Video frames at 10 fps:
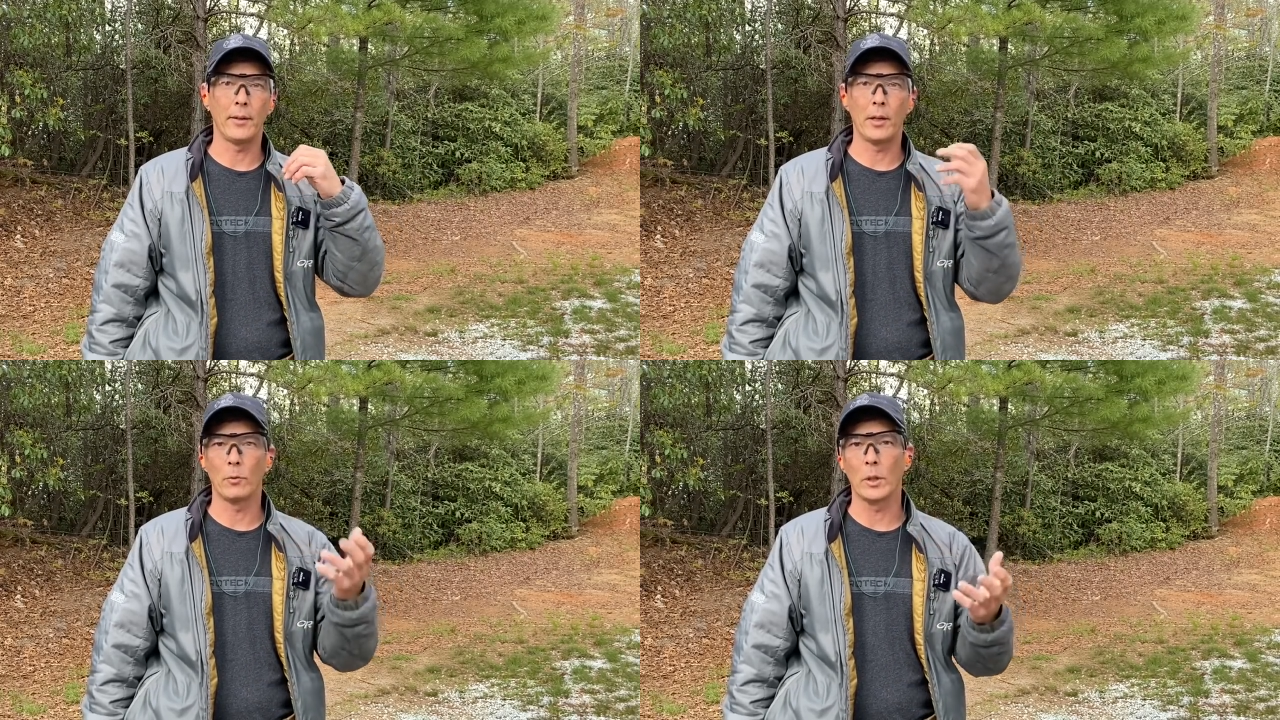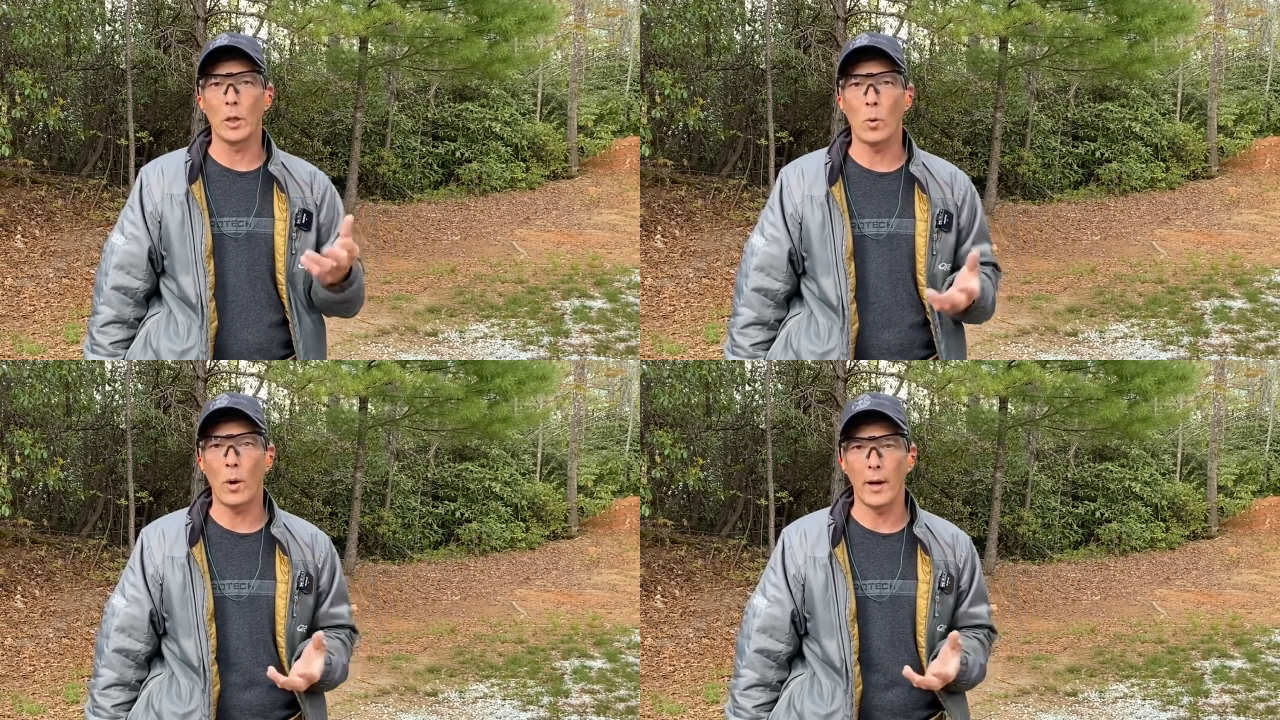they don't
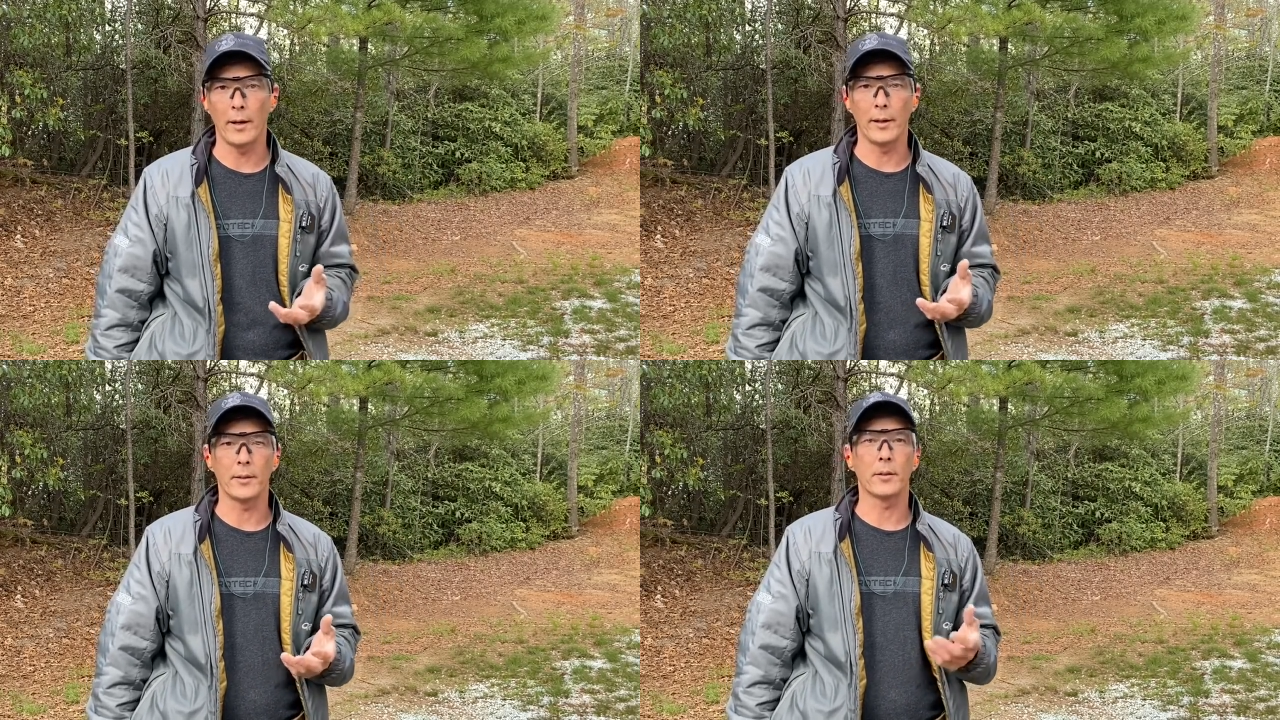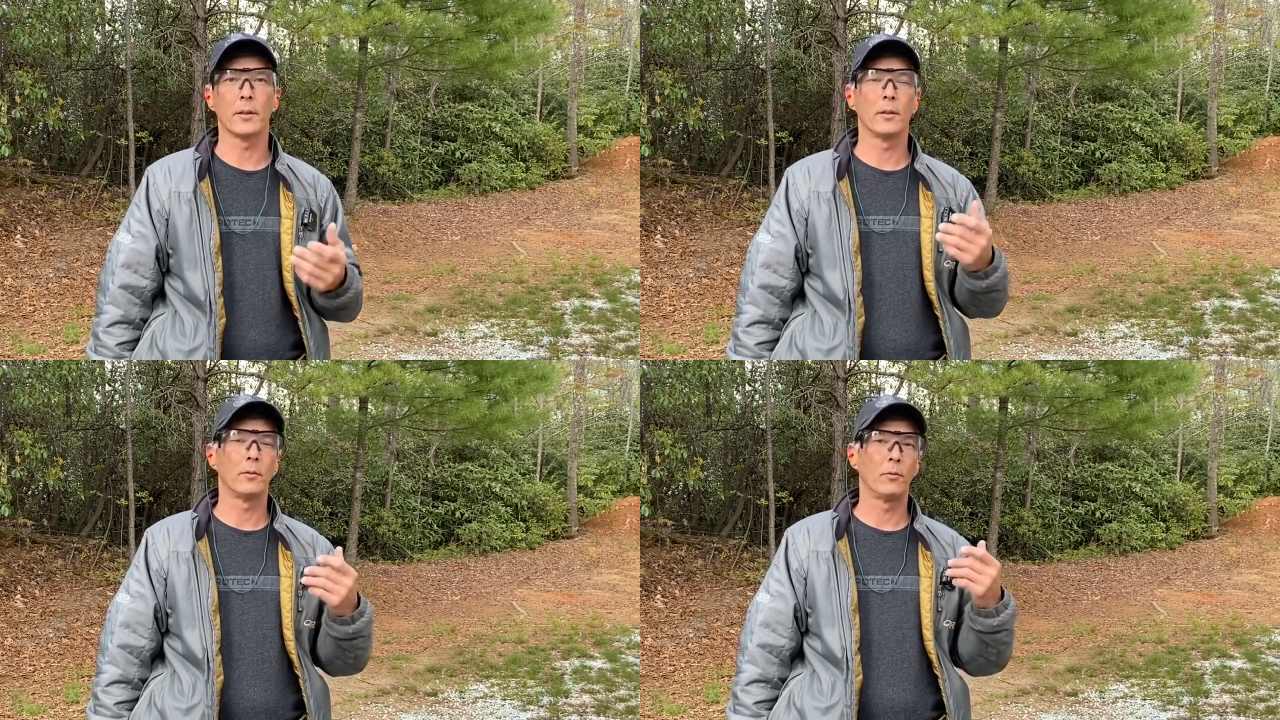require it
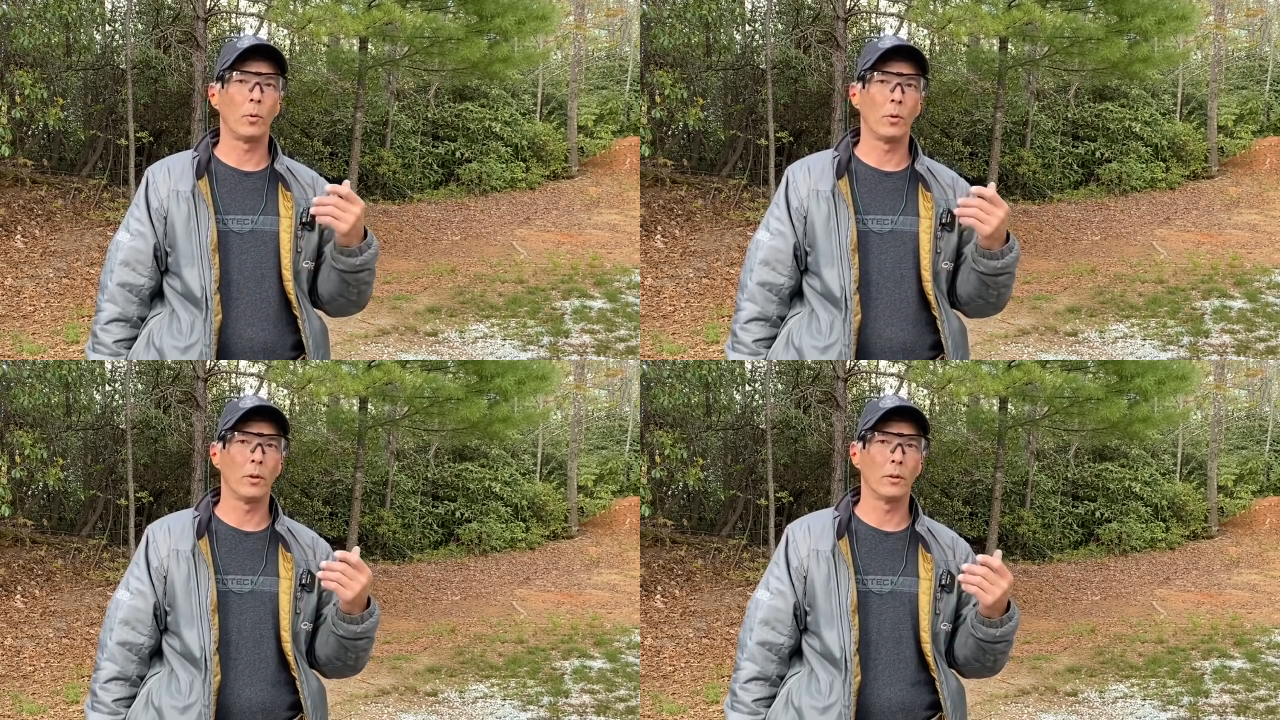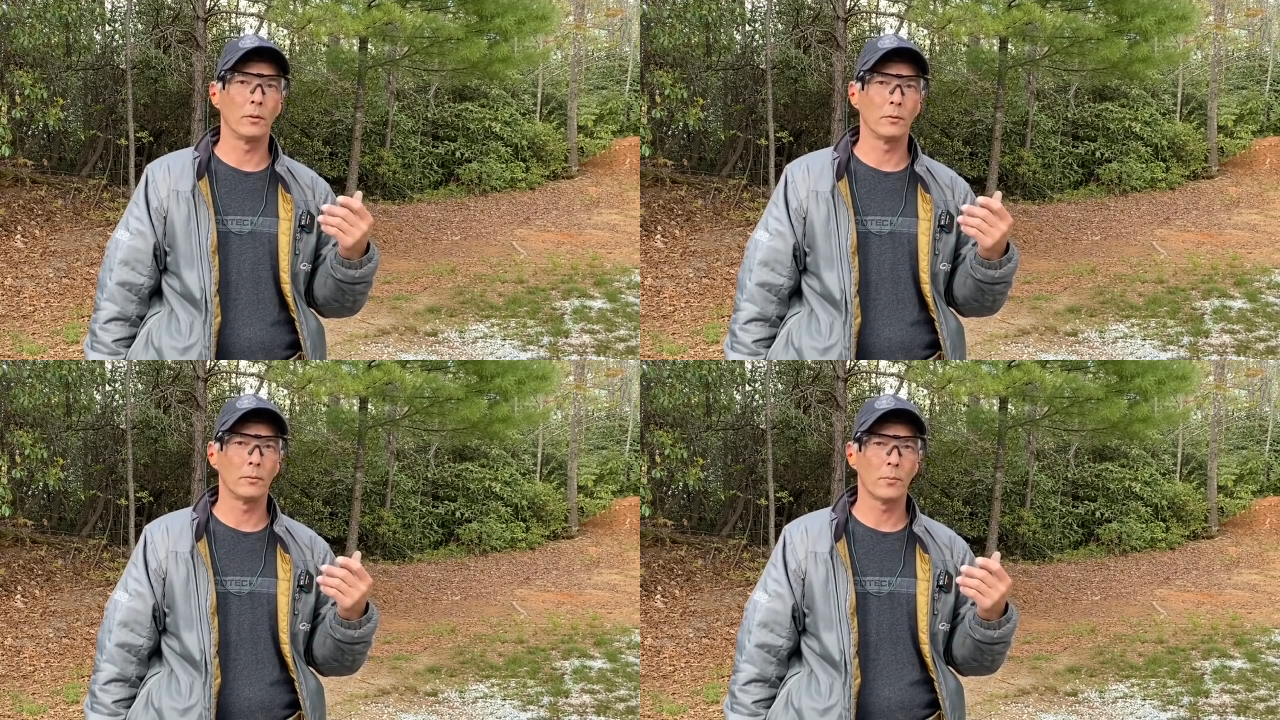for
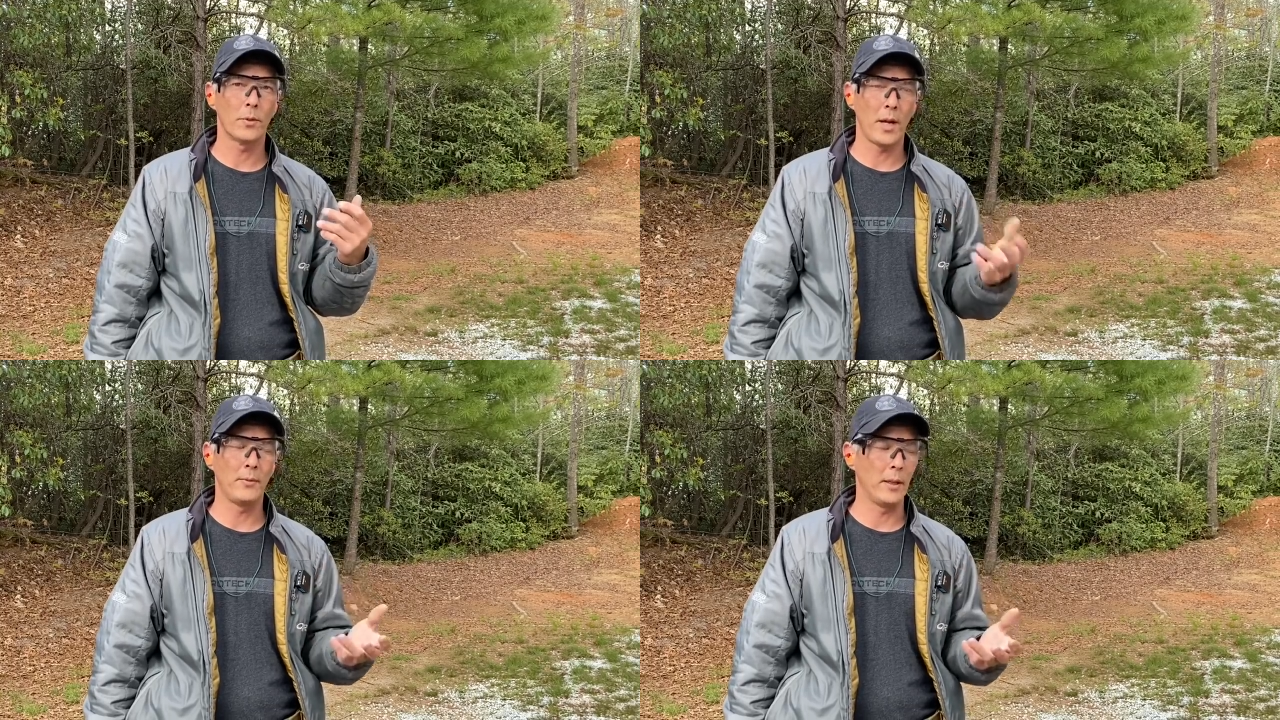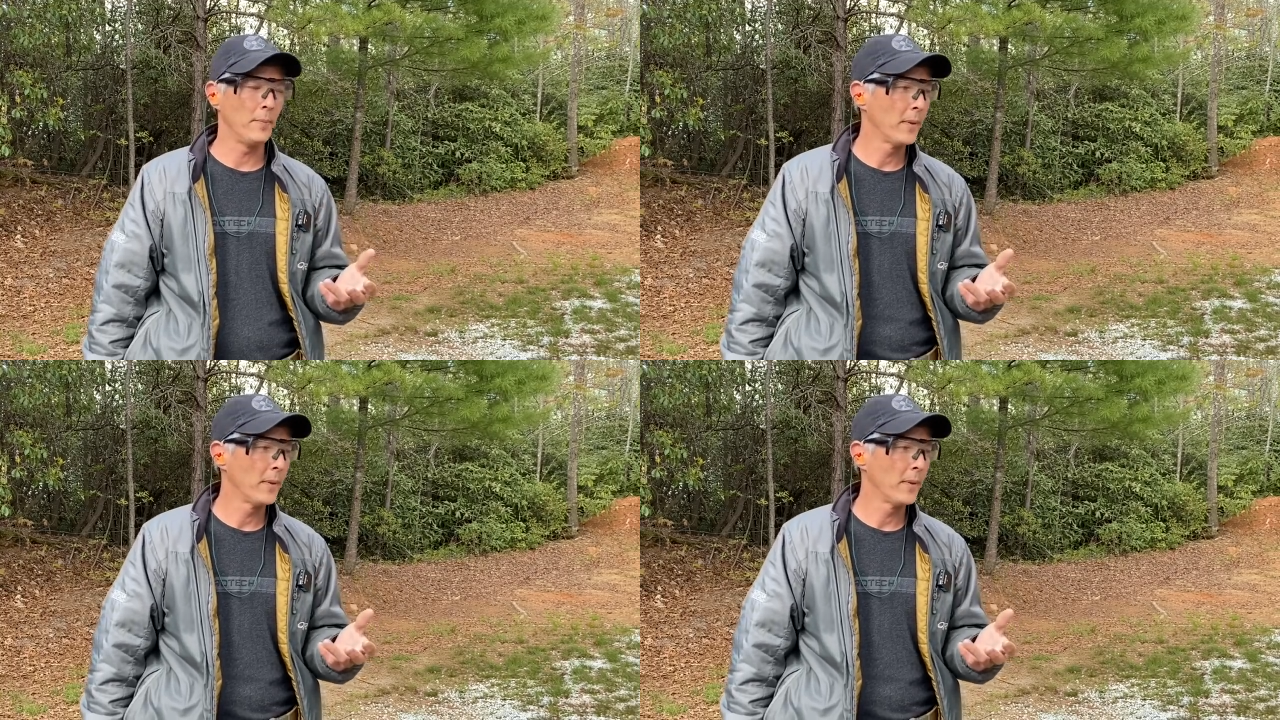safety.